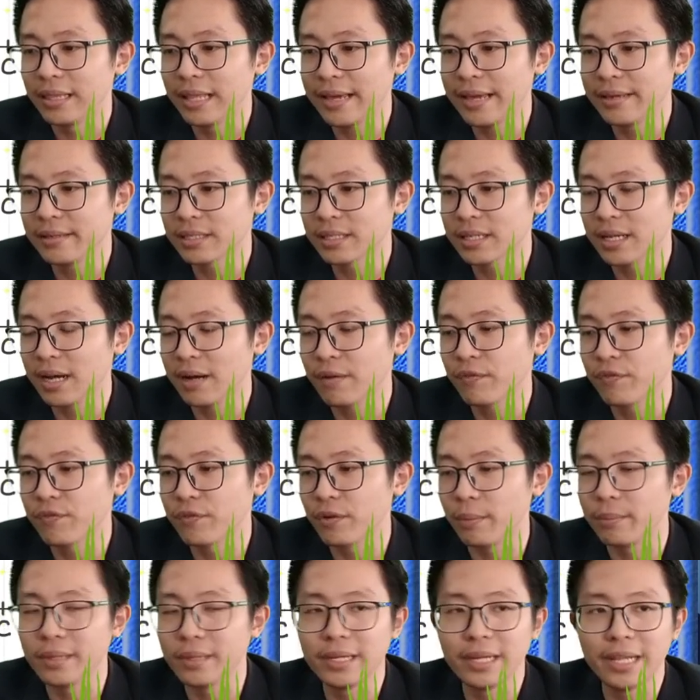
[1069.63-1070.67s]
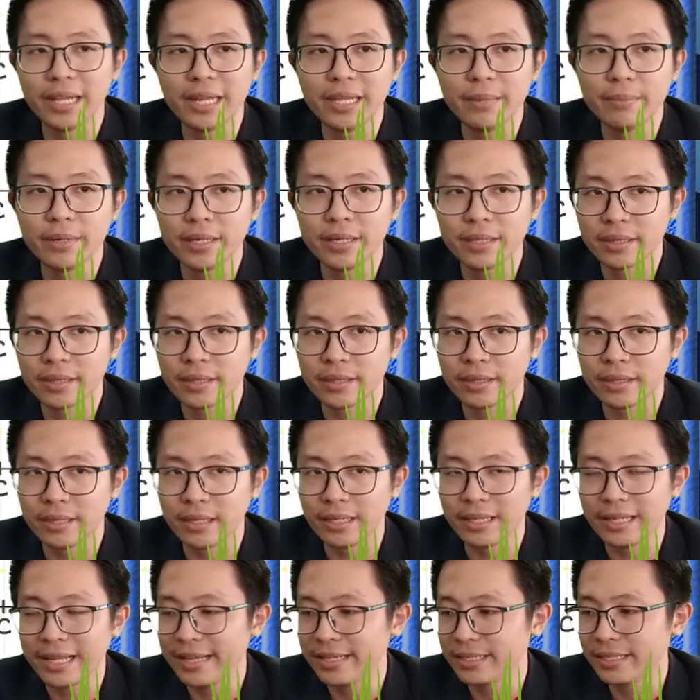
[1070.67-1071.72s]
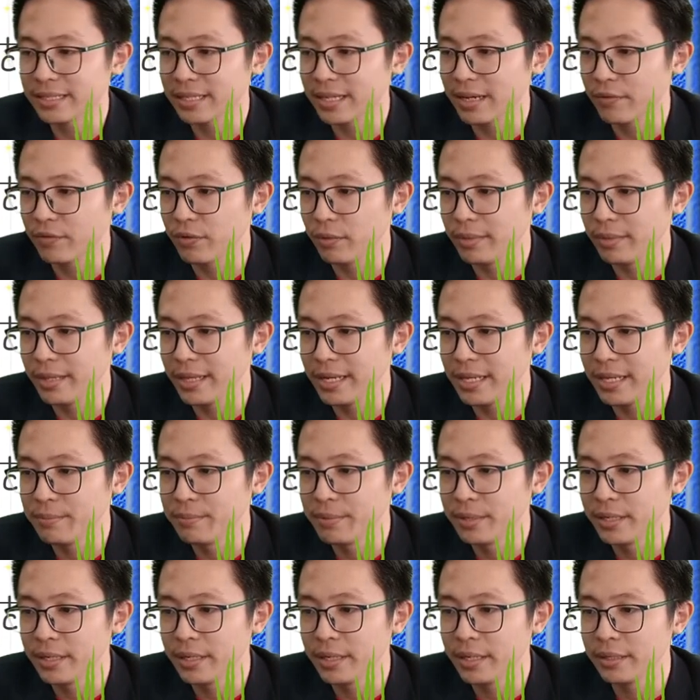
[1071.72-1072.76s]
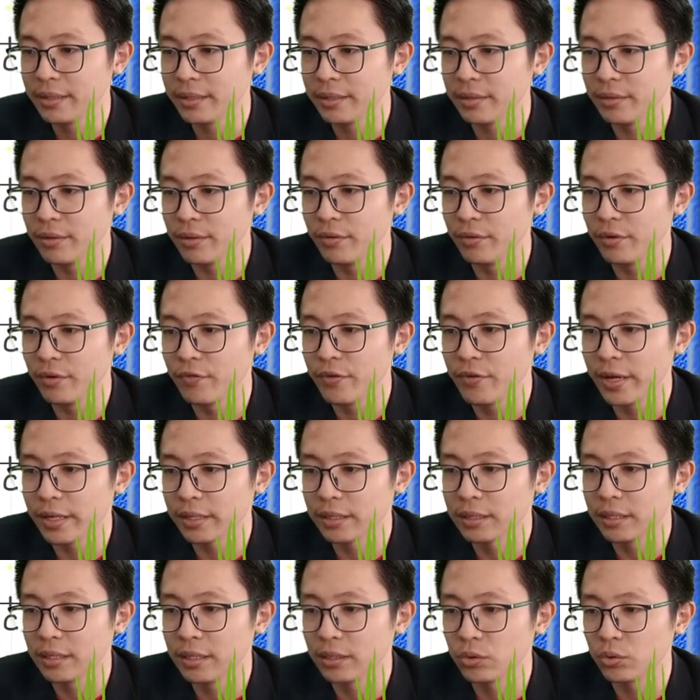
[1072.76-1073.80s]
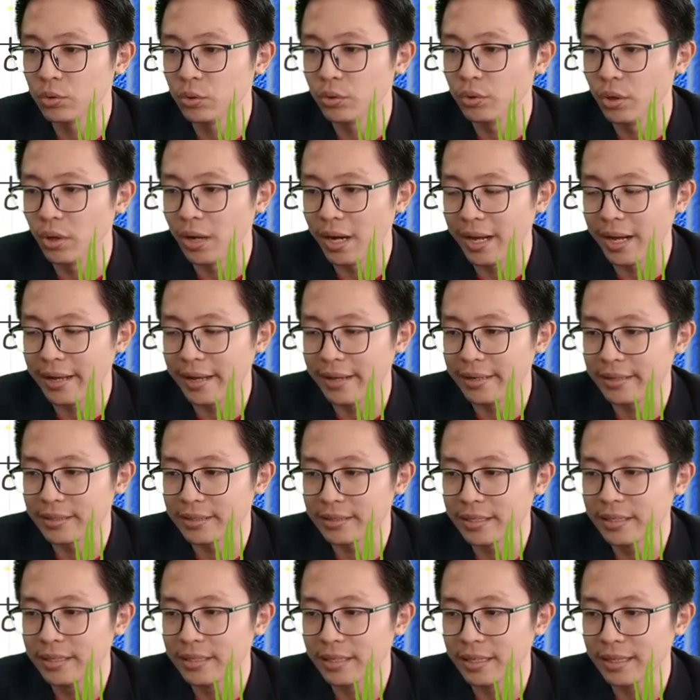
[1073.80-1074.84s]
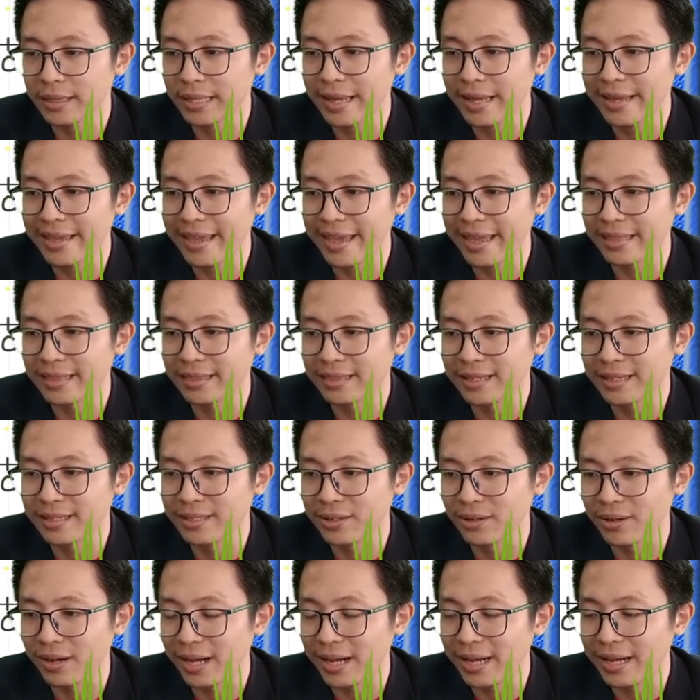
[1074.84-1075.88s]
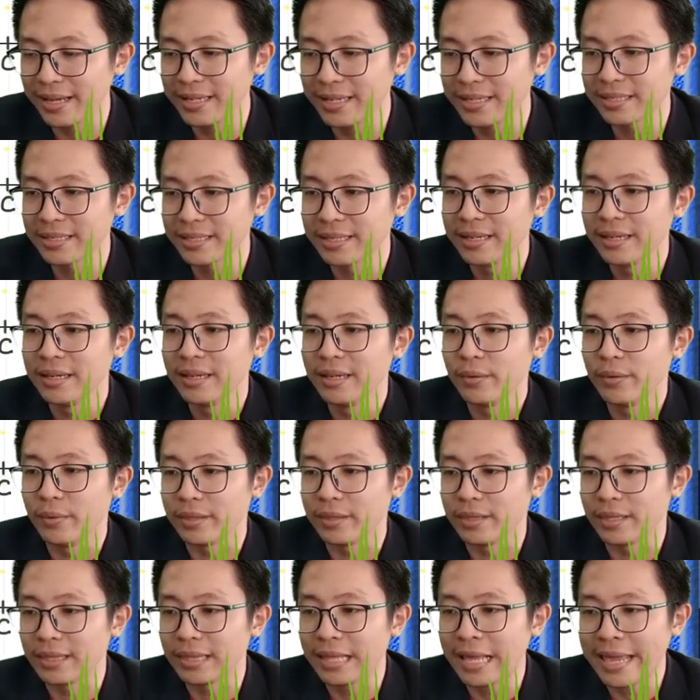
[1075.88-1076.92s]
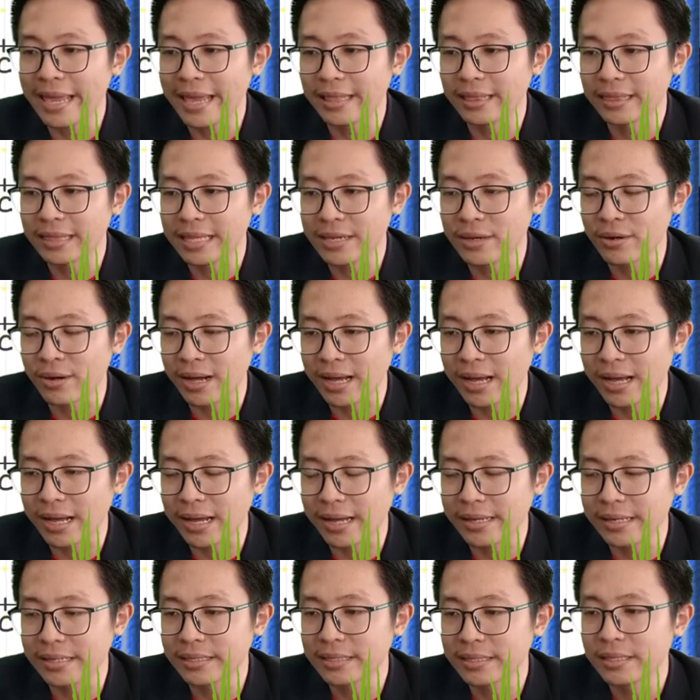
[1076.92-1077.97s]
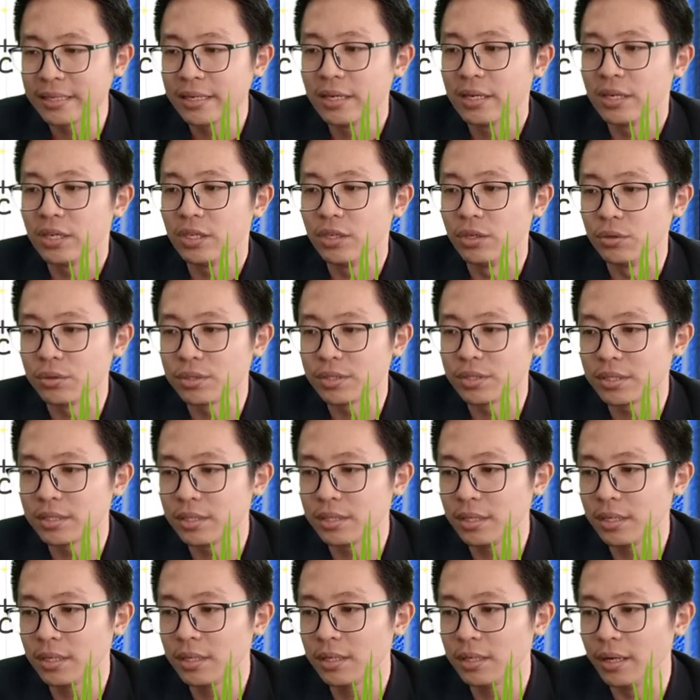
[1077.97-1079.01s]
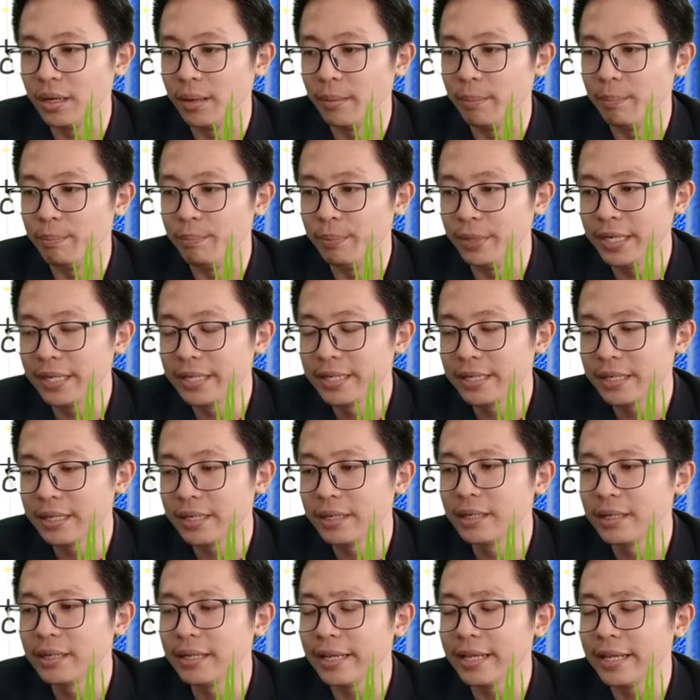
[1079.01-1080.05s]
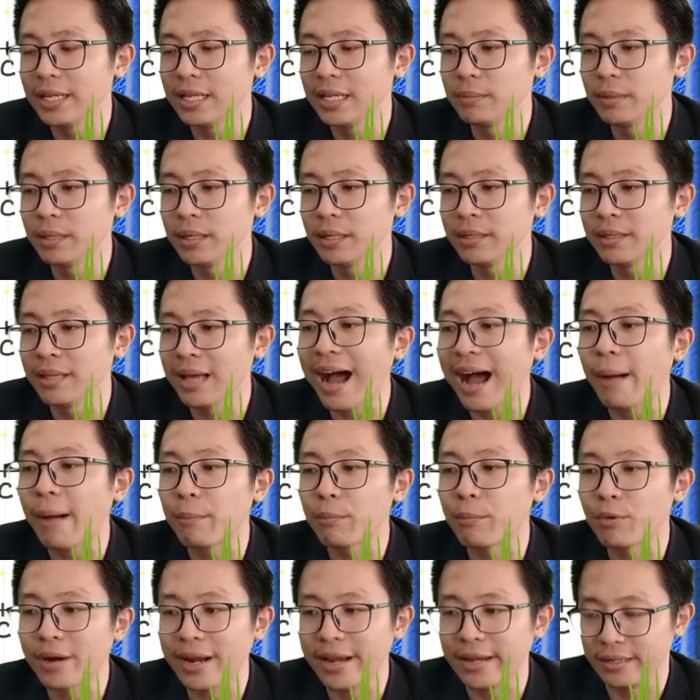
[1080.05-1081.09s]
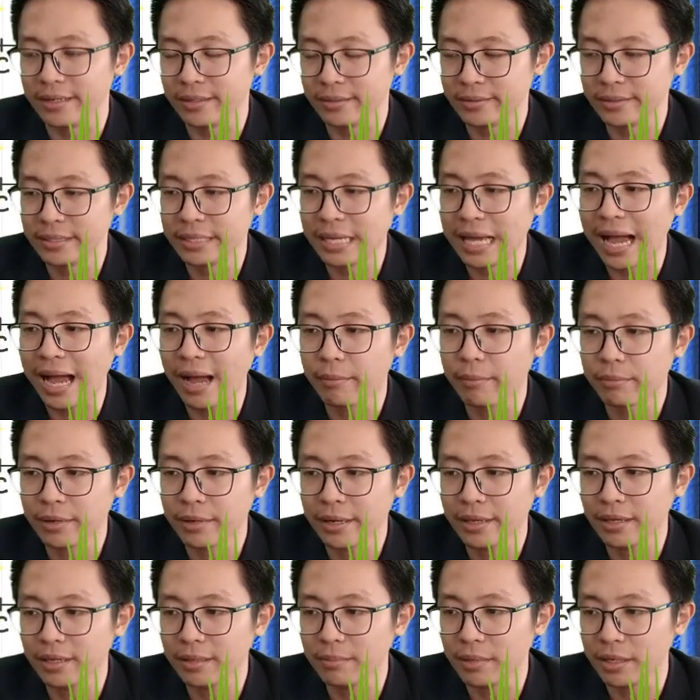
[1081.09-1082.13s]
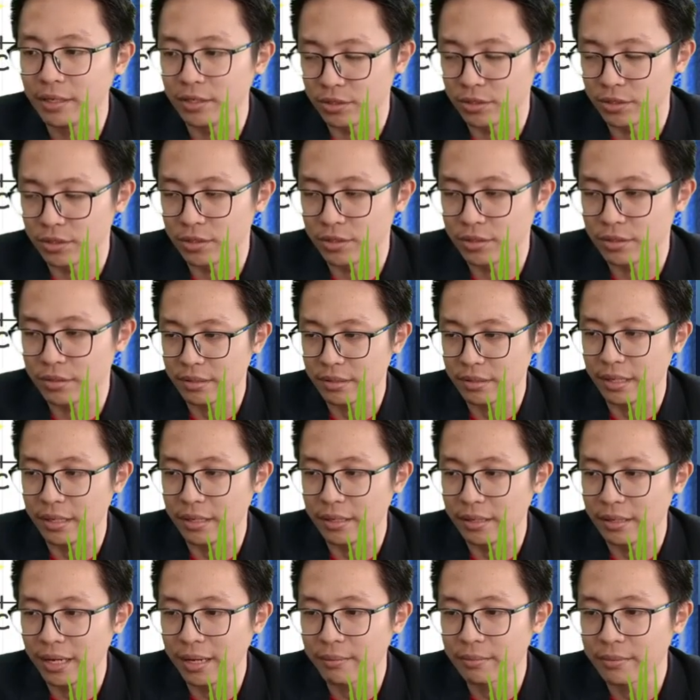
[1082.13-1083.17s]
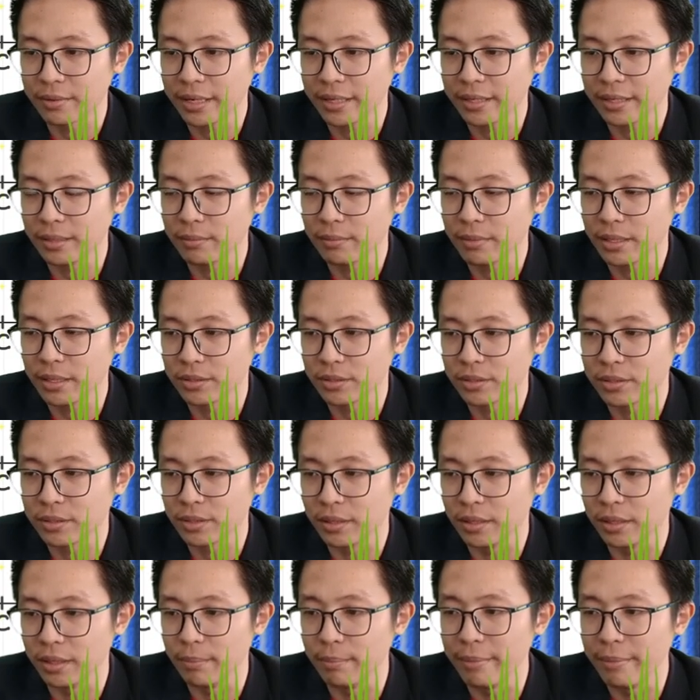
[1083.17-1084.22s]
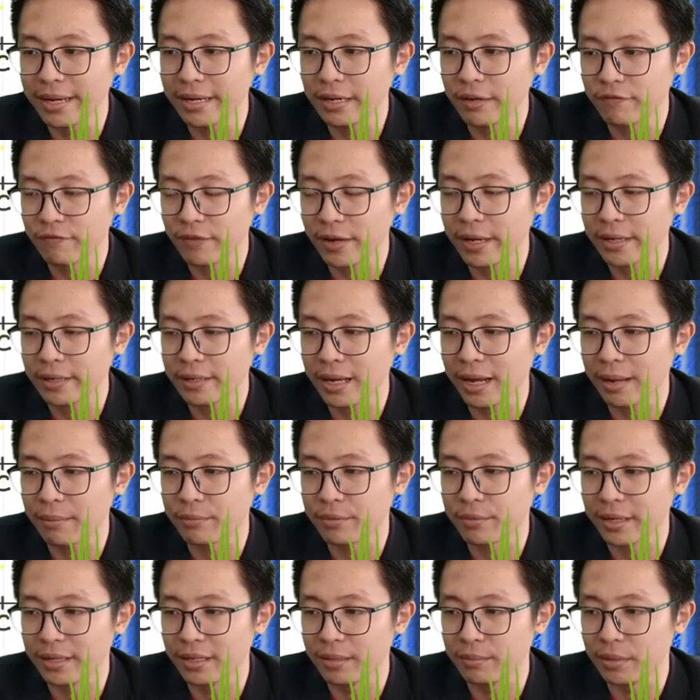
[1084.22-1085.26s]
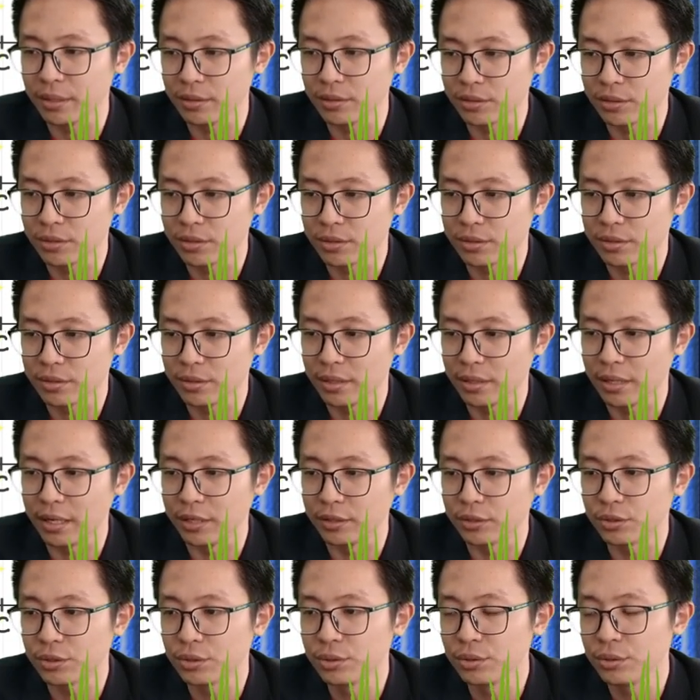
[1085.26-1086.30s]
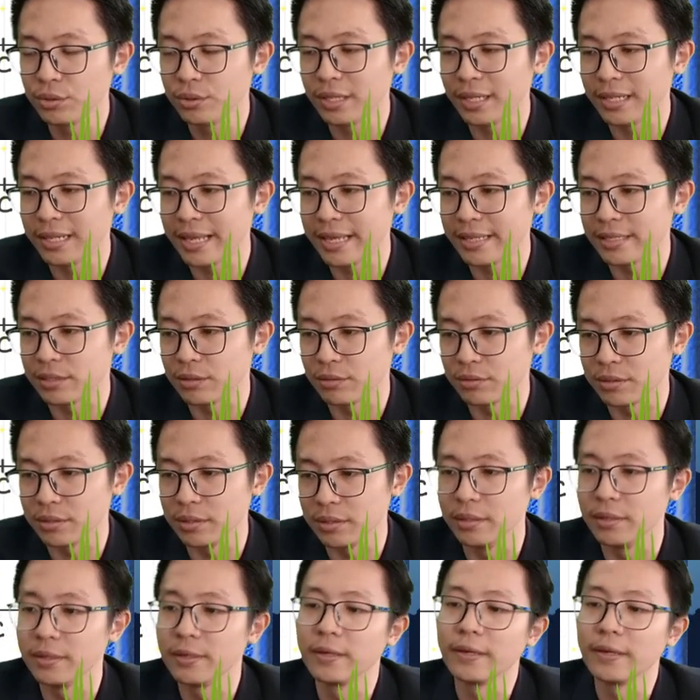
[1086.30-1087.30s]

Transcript: come from the ladybird. The lights come from ladybird refracted to your eyes. The light enter your eyes. When the light enter your eyes, you see a bigger ladybird upright image, a magnified upright image through the lens. You see.